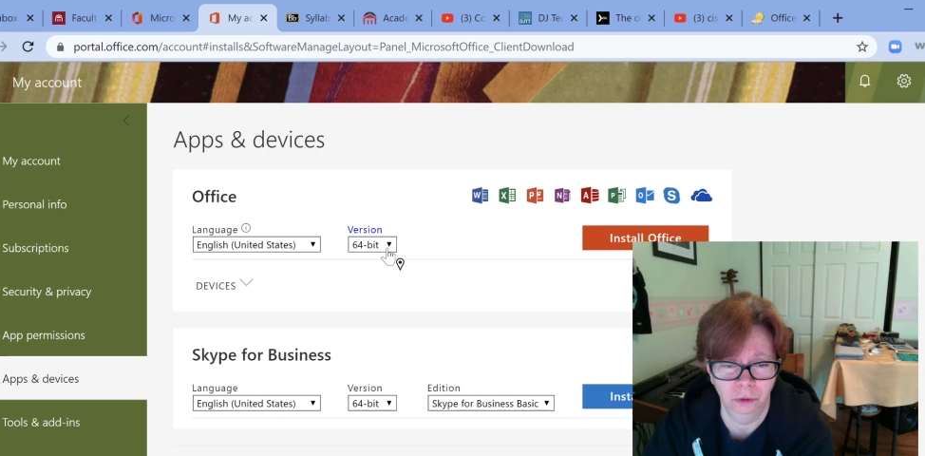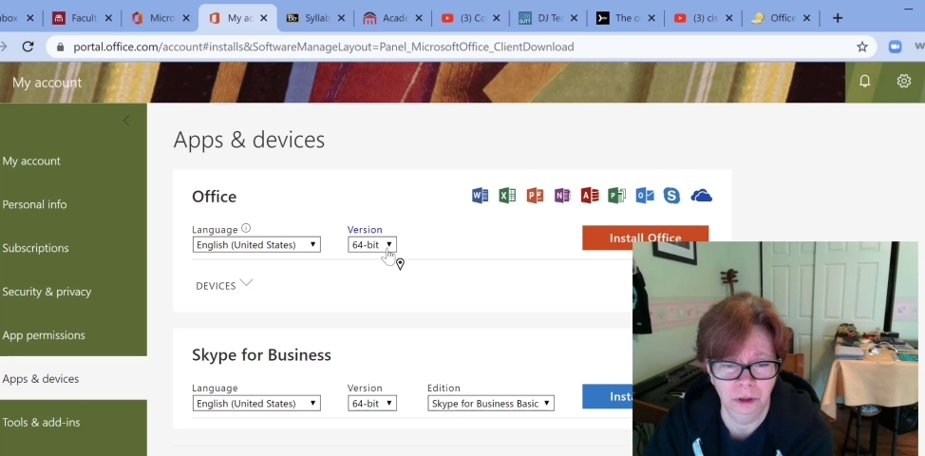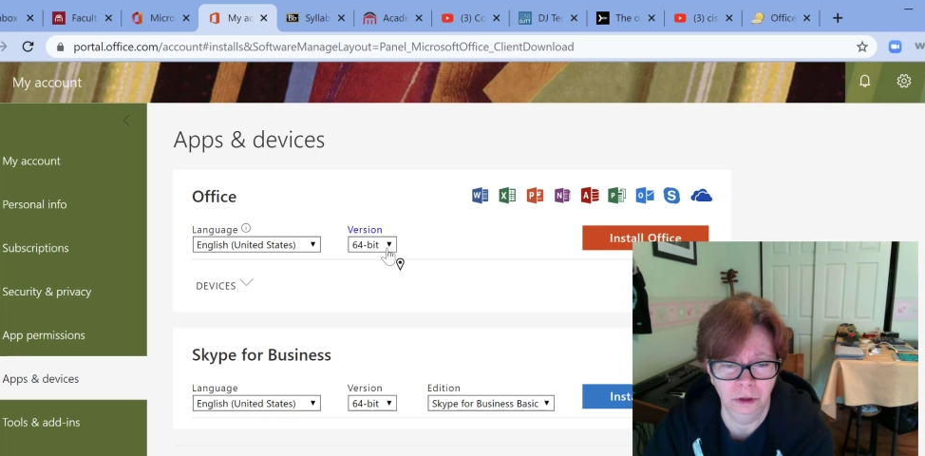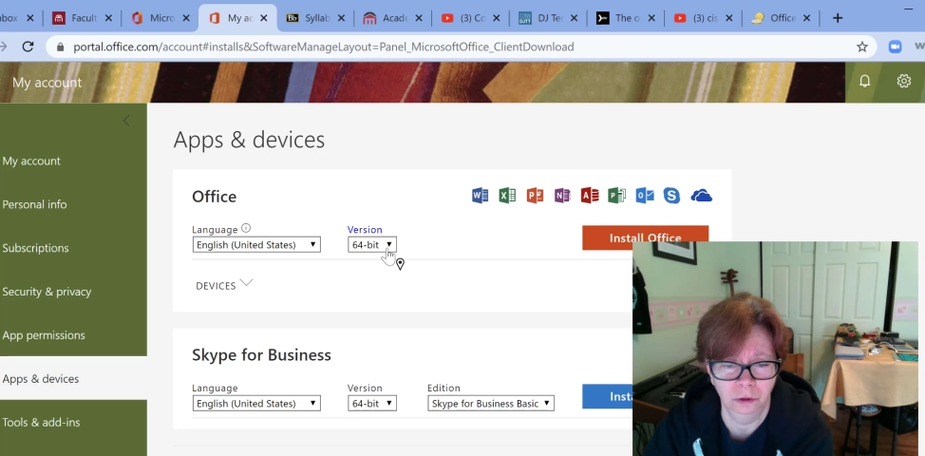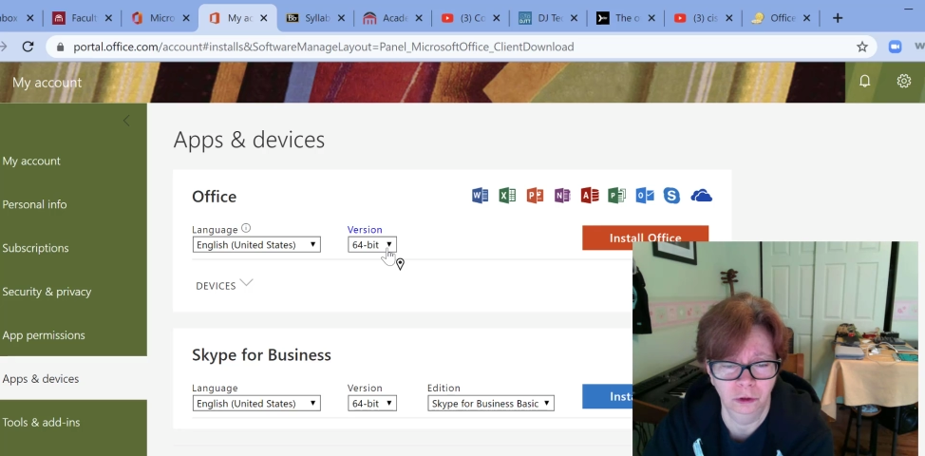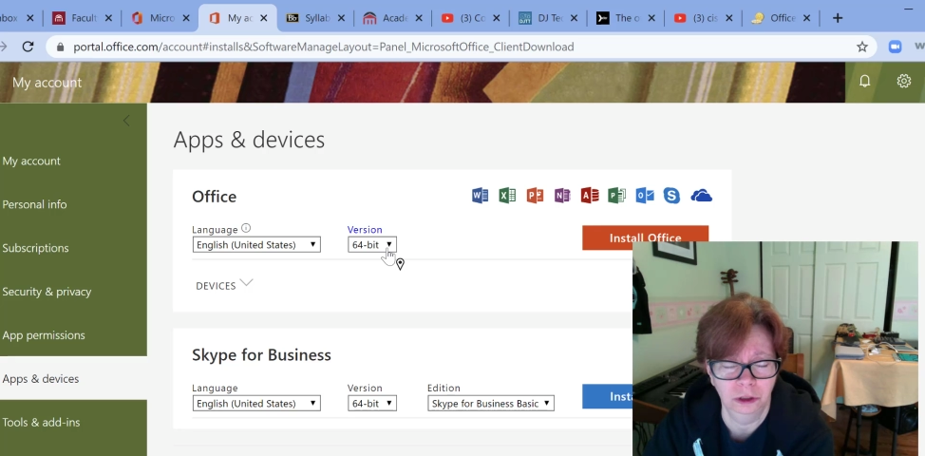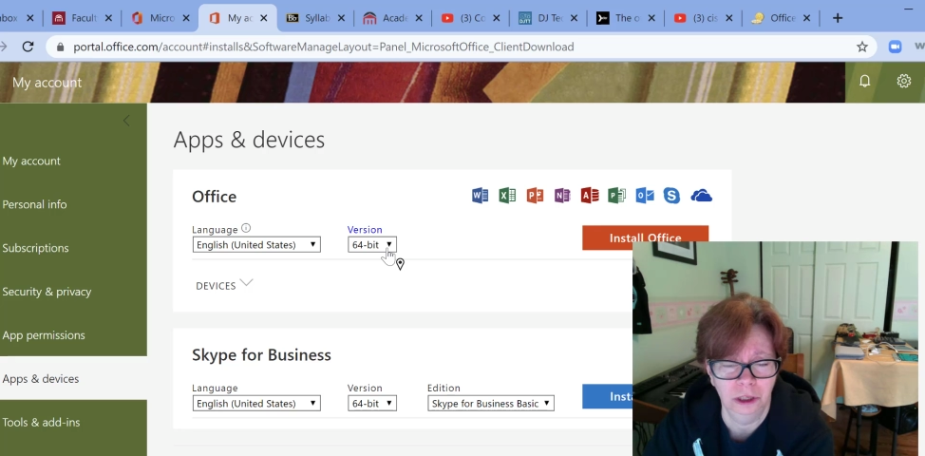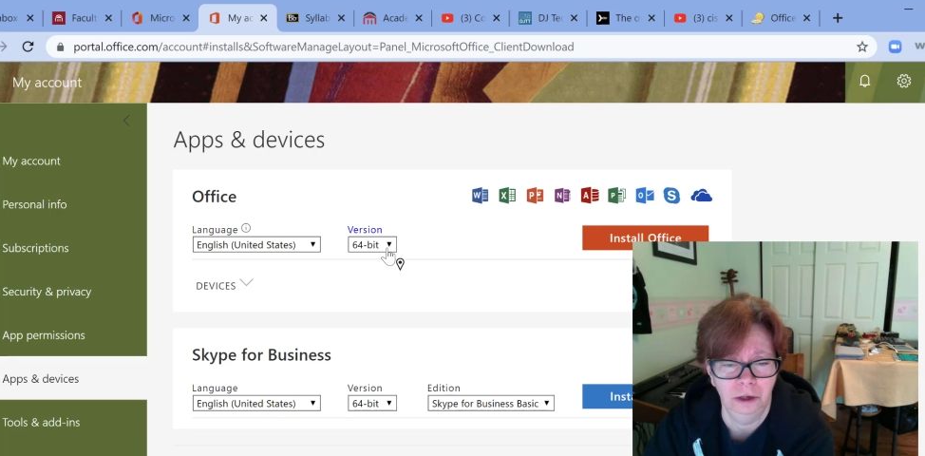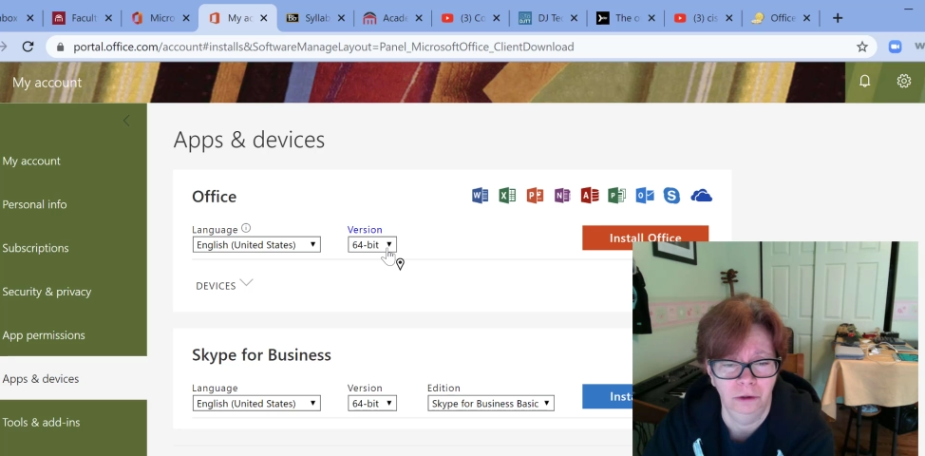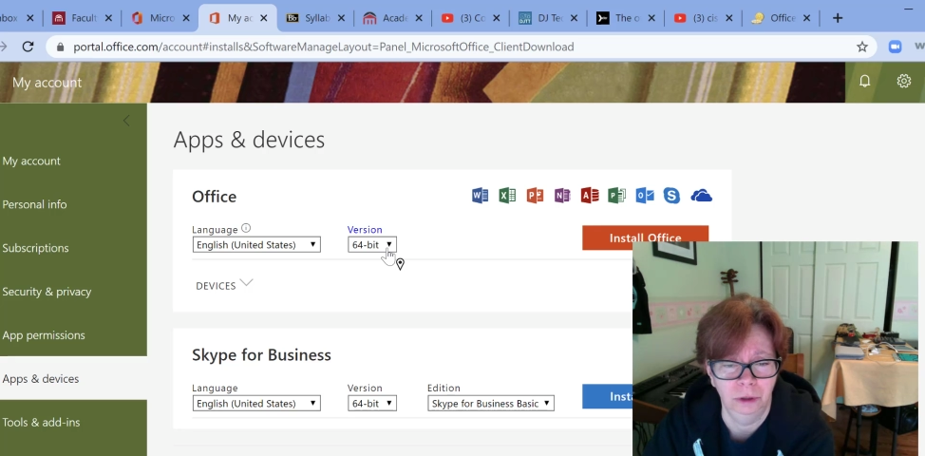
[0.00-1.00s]
Windows
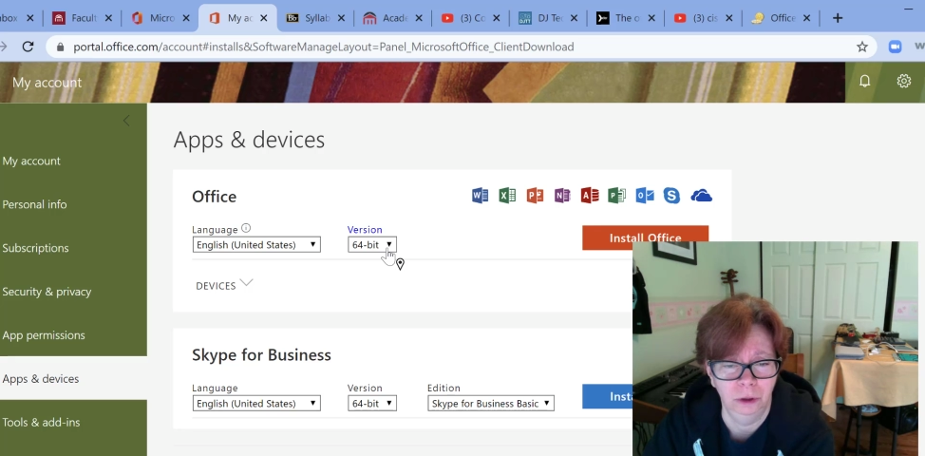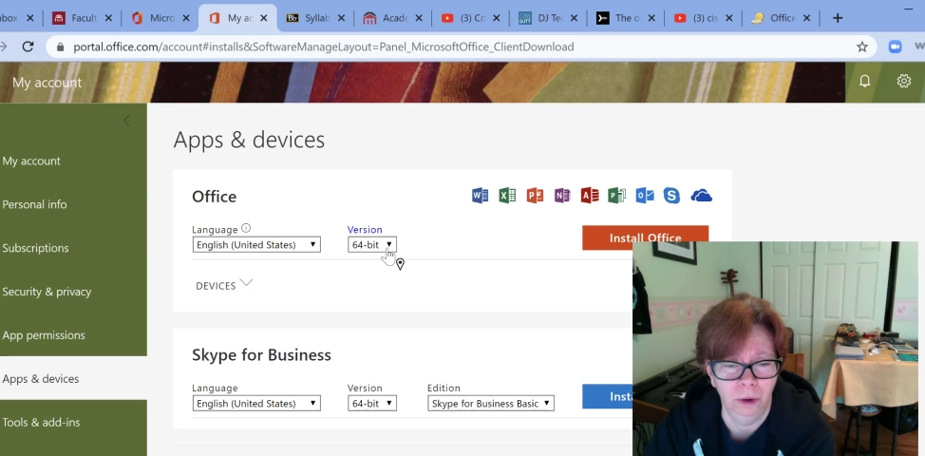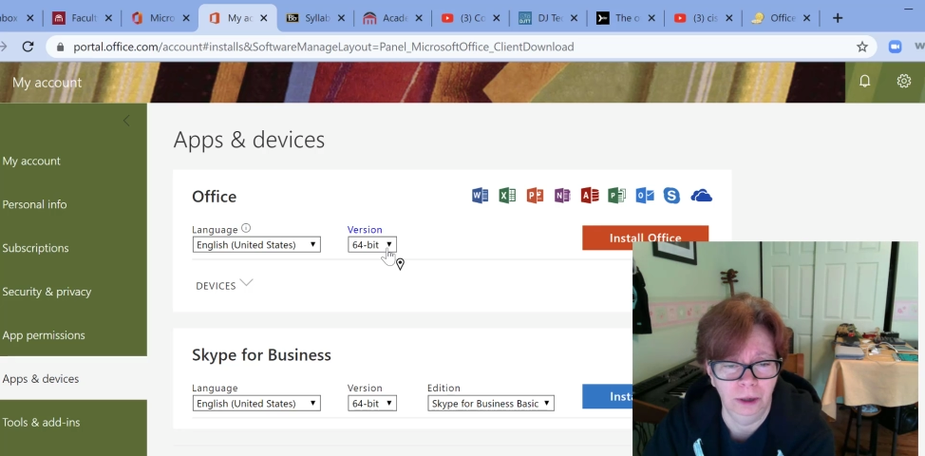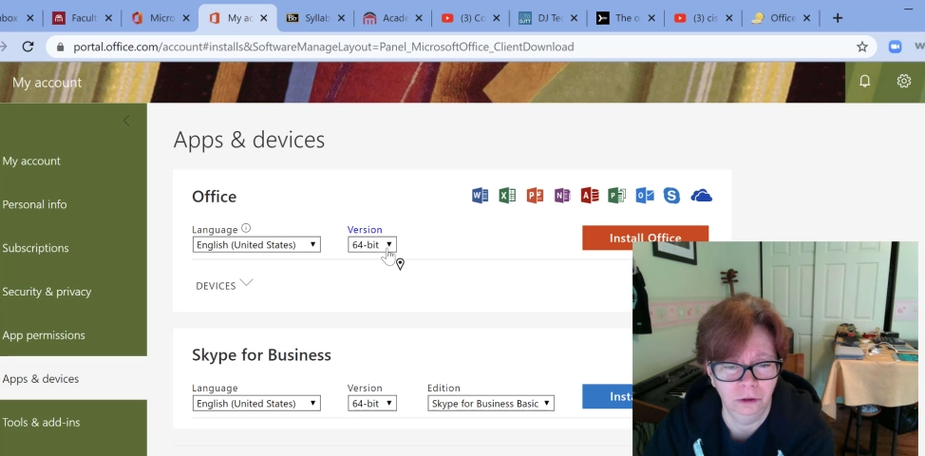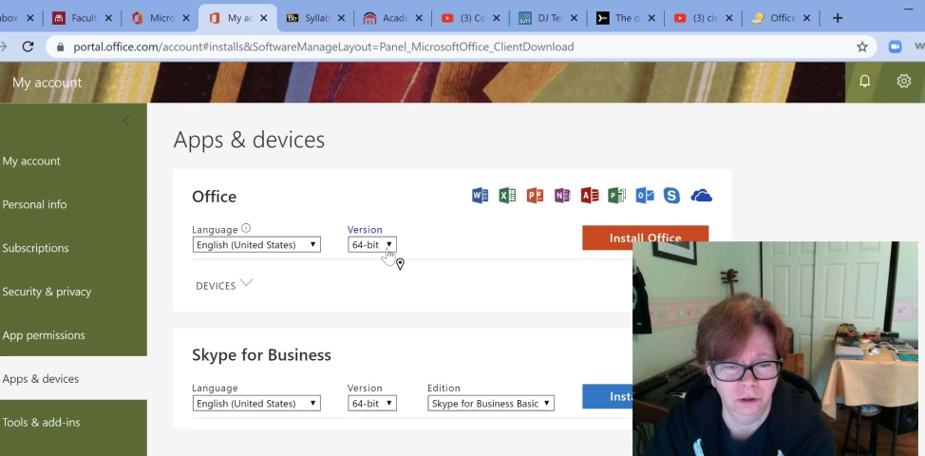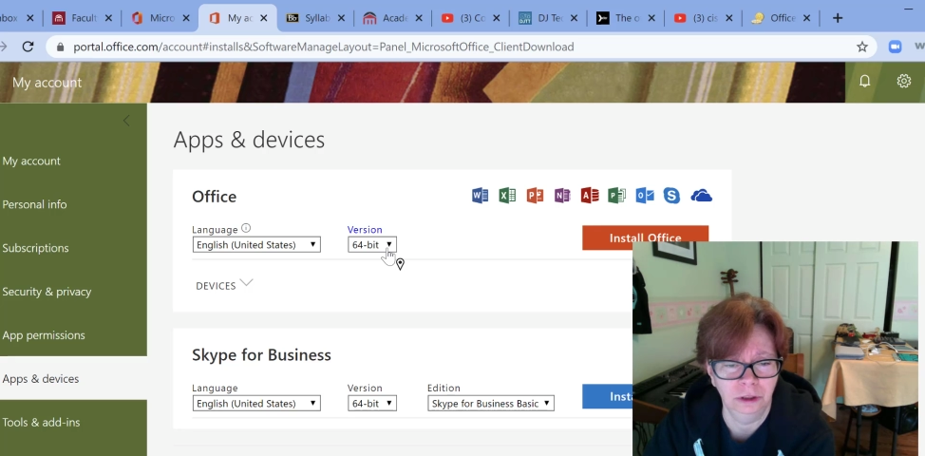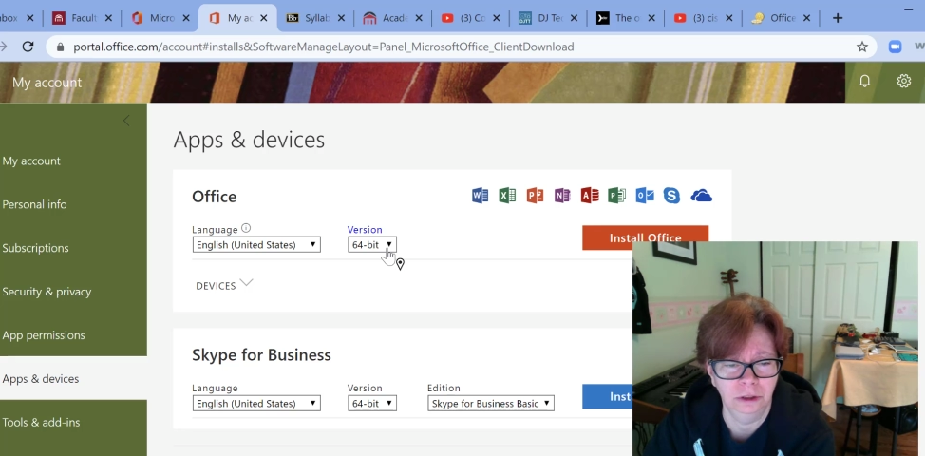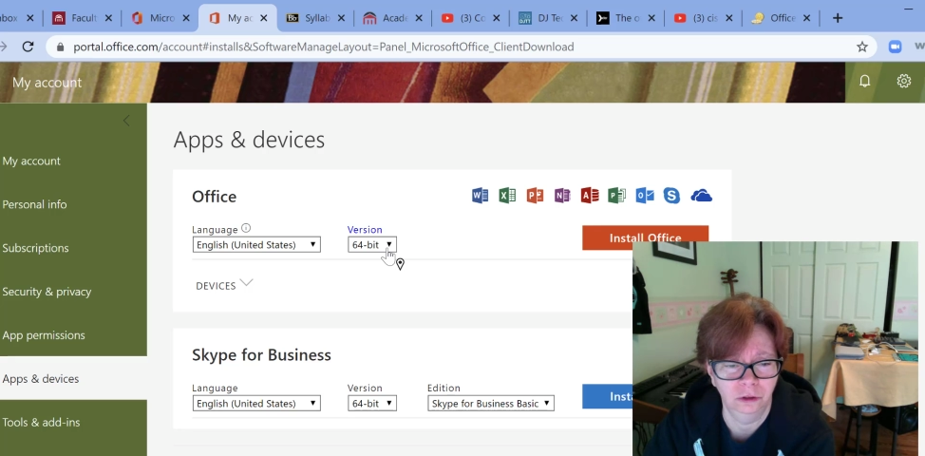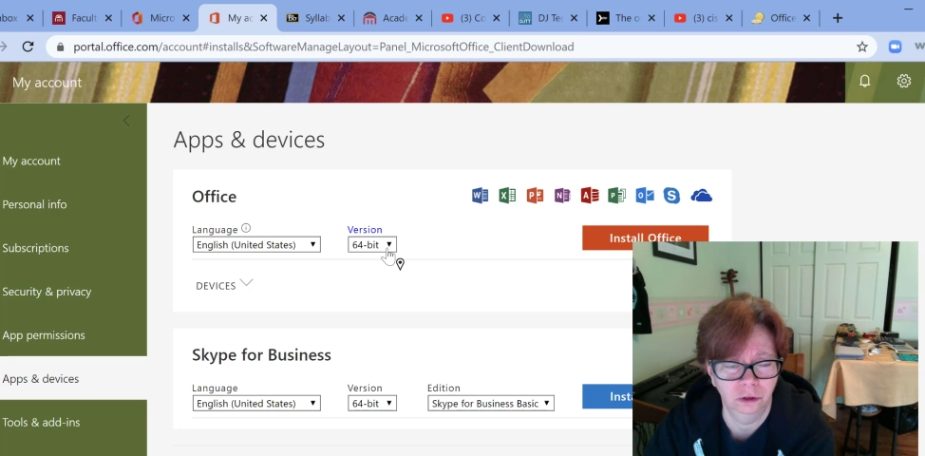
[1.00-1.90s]
requires it.